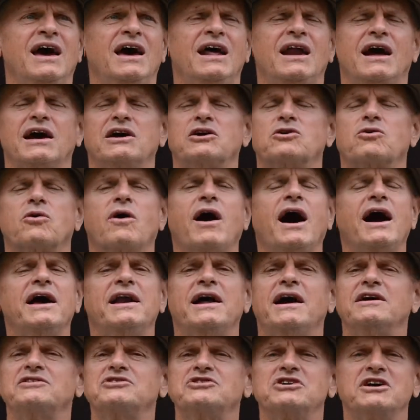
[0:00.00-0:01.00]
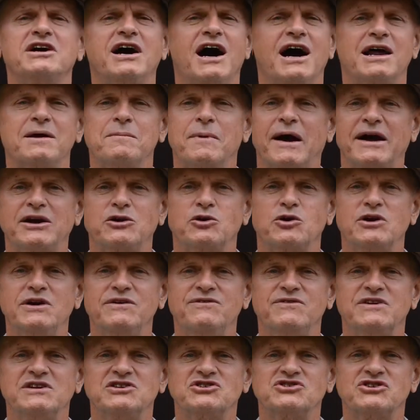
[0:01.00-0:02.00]
I cried out to God in my
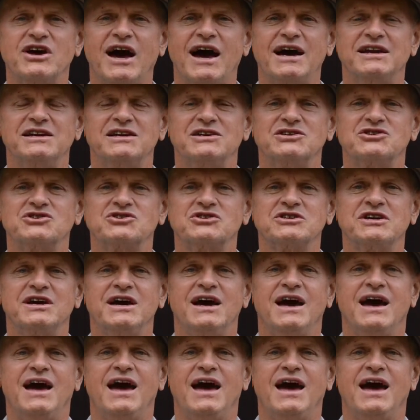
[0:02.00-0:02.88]
grief and sadness.